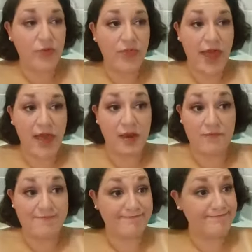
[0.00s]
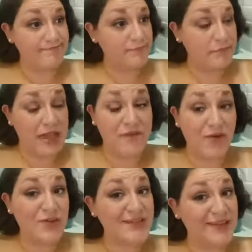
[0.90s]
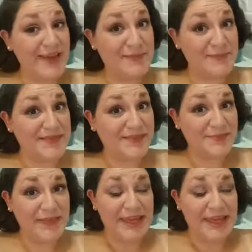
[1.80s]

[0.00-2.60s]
that make false claims.